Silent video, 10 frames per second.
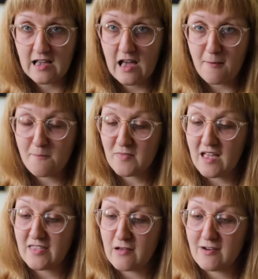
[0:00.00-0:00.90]
and
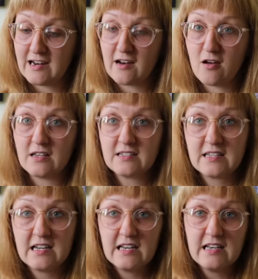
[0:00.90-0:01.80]
they're really
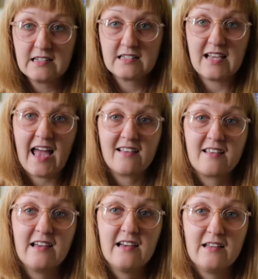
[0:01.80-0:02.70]
nice set,